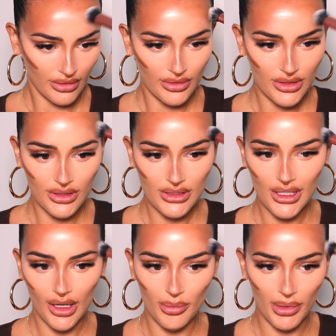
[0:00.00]
Just gonna
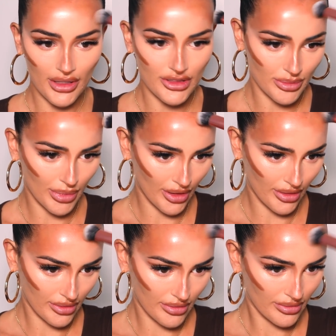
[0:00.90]
see how it blends,
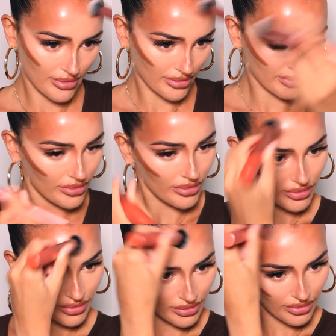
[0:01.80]
but
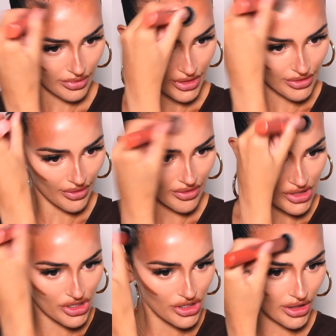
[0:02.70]
it's very
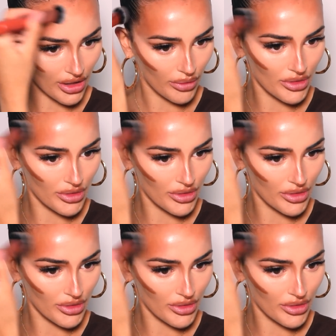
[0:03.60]
sheer,